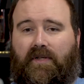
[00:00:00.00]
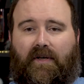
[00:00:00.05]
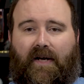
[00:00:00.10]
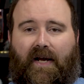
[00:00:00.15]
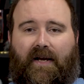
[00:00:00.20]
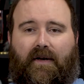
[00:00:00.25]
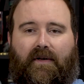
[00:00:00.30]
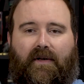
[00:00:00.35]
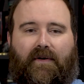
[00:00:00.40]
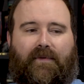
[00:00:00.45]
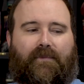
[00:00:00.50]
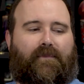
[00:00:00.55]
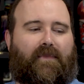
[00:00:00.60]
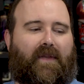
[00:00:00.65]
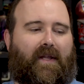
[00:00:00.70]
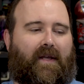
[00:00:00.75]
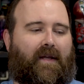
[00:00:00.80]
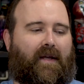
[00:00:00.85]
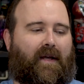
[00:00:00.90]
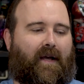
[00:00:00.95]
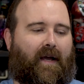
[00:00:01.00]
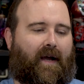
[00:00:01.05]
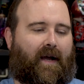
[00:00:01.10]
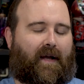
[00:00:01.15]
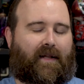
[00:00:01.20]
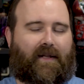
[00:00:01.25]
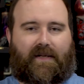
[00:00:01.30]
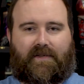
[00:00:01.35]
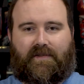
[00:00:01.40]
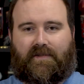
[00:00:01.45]
year. I don't know.
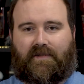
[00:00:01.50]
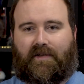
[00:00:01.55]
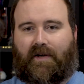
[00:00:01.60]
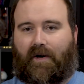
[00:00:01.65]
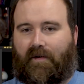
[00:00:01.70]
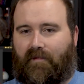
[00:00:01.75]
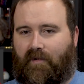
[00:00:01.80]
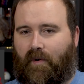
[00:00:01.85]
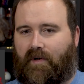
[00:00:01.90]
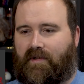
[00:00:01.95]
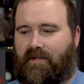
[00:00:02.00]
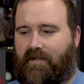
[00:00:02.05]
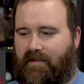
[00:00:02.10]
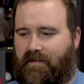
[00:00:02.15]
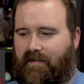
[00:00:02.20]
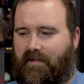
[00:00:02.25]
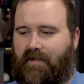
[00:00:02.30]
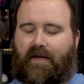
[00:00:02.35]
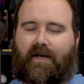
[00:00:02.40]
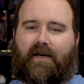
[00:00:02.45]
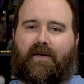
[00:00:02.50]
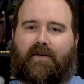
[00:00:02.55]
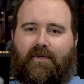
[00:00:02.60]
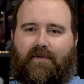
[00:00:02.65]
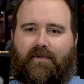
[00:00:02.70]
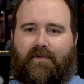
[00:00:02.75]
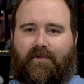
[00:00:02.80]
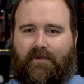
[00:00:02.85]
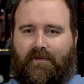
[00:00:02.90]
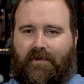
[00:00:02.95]
And that's, of course, I
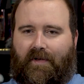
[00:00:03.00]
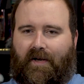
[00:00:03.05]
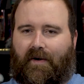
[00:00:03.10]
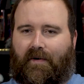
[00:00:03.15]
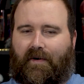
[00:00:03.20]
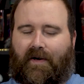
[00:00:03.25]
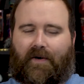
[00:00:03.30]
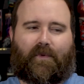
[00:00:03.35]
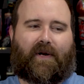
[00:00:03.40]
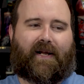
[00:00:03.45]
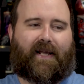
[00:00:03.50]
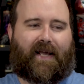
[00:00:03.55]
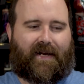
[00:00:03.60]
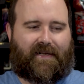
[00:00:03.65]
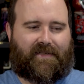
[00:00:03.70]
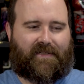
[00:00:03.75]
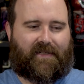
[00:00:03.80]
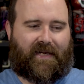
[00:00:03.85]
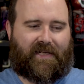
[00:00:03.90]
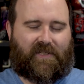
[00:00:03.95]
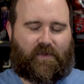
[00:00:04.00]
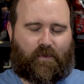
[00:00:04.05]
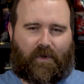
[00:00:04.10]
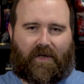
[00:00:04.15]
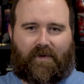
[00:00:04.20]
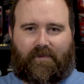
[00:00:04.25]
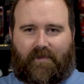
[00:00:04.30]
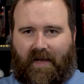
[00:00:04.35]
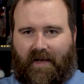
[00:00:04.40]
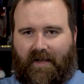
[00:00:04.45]
don't want to get into this,
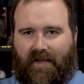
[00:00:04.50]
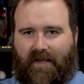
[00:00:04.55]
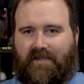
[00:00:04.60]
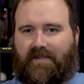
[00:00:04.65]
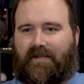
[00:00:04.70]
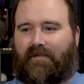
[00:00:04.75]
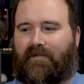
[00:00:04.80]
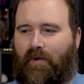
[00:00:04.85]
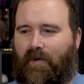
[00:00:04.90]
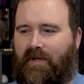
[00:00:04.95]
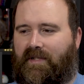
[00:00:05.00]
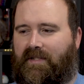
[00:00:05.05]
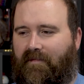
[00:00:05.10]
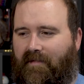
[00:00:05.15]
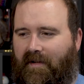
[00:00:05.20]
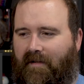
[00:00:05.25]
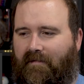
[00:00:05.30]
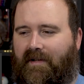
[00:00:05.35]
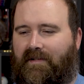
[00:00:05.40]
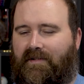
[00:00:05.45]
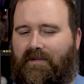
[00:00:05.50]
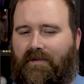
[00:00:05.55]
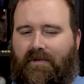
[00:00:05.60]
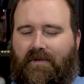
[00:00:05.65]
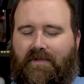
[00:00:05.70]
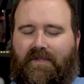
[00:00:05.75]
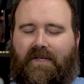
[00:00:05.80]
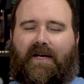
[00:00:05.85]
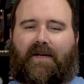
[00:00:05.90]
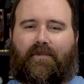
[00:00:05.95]
but that's, of course, if the event still
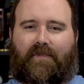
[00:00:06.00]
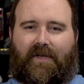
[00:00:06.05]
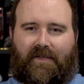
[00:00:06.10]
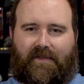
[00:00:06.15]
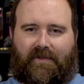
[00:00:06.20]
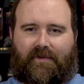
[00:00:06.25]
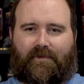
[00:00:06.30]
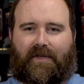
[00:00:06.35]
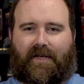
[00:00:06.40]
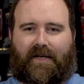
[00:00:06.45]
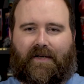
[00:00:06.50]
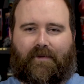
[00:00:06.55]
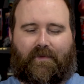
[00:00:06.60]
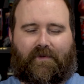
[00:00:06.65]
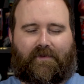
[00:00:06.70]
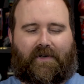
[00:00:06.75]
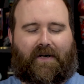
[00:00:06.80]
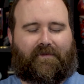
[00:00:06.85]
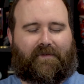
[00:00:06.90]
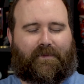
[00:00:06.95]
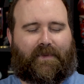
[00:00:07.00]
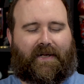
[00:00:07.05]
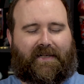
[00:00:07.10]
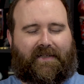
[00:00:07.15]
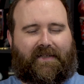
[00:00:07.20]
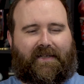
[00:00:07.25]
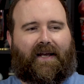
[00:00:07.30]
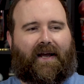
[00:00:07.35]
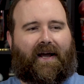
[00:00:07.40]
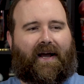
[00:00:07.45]
goes on, but we're going to move on from
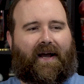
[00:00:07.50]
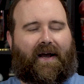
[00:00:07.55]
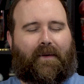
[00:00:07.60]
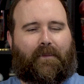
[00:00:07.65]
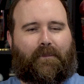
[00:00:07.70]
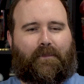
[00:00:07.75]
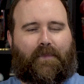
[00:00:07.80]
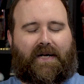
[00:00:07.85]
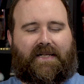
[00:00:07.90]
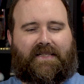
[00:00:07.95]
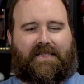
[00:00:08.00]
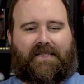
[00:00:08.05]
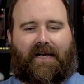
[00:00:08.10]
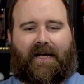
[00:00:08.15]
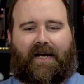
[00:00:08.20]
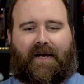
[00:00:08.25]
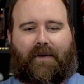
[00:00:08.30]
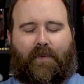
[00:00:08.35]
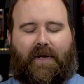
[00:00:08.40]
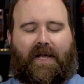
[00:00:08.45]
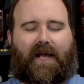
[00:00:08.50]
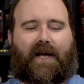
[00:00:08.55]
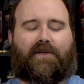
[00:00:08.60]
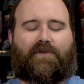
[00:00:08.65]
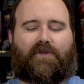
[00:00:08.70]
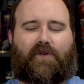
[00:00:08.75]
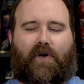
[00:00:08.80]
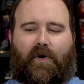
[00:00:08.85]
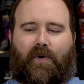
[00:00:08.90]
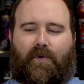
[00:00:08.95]
that. But yeah,
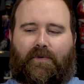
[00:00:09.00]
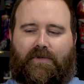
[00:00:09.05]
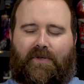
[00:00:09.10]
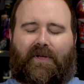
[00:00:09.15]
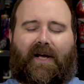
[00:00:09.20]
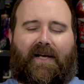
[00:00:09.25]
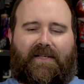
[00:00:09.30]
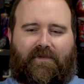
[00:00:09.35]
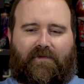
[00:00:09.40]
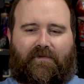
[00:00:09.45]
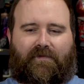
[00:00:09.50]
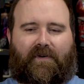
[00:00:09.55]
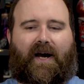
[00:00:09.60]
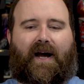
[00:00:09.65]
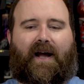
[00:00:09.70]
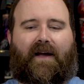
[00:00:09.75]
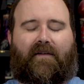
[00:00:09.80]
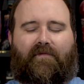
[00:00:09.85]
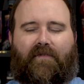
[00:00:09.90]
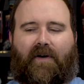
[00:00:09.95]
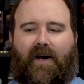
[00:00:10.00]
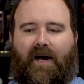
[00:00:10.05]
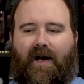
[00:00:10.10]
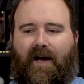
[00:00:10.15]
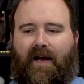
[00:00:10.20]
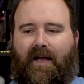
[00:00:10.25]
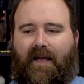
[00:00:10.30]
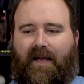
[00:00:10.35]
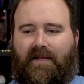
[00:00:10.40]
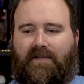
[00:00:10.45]
so 2005
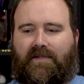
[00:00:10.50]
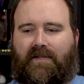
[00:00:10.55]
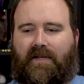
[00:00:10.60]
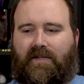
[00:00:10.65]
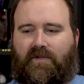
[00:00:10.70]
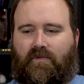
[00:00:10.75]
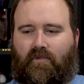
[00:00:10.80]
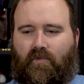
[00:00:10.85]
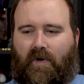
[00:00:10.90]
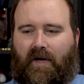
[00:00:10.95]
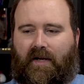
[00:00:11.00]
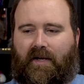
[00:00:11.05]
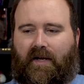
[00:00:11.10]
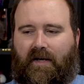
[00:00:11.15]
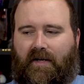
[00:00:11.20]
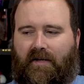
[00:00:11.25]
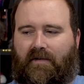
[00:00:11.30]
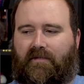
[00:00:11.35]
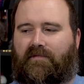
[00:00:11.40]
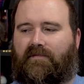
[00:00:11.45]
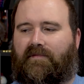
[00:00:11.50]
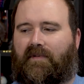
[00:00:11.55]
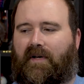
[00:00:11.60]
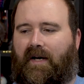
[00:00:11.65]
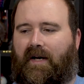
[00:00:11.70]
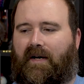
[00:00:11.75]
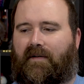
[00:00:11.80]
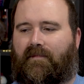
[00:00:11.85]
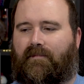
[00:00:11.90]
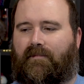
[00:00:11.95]
is one of
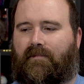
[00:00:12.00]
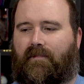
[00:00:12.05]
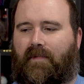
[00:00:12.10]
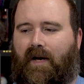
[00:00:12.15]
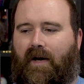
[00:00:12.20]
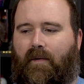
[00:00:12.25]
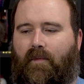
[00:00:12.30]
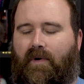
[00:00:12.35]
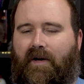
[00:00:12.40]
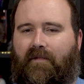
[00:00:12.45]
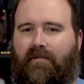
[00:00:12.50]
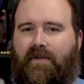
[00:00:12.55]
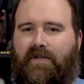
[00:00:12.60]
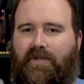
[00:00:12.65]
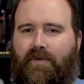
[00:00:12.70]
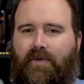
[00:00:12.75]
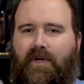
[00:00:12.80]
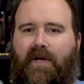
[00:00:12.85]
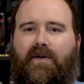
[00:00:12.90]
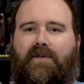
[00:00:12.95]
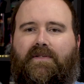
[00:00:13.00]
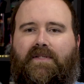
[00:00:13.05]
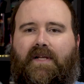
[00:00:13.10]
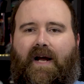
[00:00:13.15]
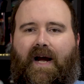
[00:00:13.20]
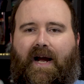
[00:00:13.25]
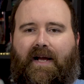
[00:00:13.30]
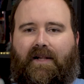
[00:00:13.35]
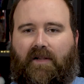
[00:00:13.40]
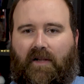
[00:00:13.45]
the 2 years that
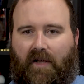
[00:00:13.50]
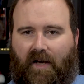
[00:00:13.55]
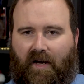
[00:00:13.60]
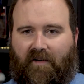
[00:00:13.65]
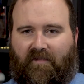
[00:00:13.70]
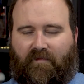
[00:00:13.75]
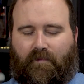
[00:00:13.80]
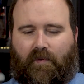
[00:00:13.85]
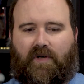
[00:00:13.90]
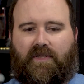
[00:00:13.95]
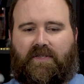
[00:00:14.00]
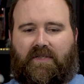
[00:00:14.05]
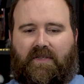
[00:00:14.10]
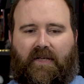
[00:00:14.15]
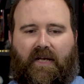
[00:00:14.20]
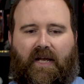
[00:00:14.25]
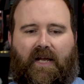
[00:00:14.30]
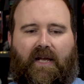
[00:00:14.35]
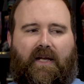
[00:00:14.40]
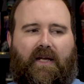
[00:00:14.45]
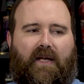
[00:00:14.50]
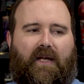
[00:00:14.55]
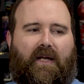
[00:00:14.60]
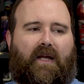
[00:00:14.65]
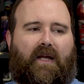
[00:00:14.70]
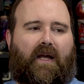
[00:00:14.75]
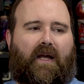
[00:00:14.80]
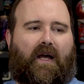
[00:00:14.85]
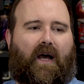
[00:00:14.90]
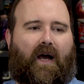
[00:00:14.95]
I love personally.
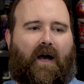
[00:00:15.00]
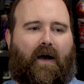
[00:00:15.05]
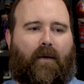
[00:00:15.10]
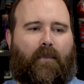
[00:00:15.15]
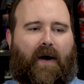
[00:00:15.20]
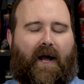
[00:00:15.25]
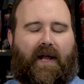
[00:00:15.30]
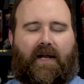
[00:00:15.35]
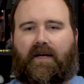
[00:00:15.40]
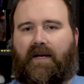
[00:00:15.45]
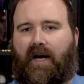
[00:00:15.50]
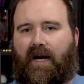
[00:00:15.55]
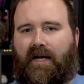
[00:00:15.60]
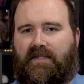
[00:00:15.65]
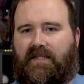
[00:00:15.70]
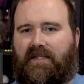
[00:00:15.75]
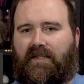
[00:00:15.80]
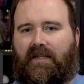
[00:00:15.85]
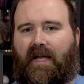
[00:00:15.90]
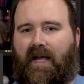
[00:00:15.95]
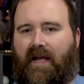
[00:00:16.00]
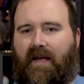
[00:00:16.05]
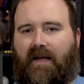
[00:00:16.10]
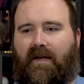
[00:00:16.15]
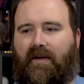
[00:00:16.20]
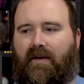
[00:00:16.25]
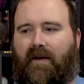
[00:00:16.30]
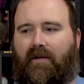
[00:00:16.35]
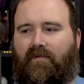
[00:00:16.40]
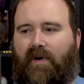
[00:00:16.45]
I
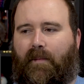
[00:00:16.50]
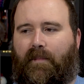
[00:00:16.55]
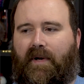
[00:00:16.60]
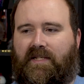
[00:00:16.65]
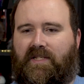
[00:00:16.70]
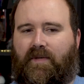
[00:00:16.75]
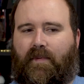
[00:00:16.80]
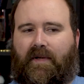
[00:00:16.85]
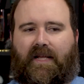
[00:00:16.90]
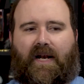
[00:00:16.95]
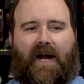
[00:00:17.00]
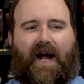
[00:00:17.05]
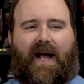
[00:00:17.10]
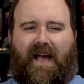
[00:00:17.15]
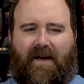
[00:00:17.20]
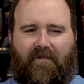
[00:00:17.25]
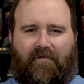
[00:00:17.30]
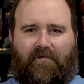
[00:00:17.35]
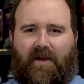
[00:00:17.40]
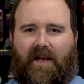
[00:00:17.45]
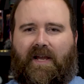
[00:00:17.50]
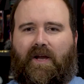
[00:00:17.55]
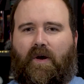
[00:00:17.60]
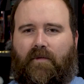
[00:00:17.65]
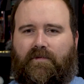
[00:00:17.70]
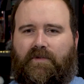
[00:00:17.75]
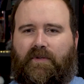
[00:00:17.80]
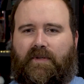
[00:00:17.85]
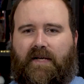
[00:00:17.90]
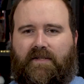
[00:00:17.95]
constantly reminisce about that. I have video
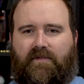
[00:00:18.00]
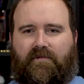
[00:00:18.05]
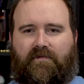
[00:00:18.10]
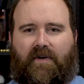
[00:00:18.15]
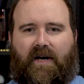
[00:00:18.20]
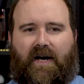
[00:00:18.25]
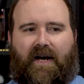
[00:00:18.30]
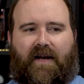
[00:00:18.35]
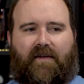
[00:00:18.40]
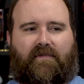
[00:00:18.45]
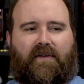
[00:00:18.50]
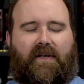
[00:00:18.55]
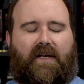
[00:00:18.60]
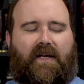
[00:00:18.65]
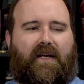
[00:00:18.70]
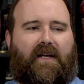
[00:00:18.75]
of 2005.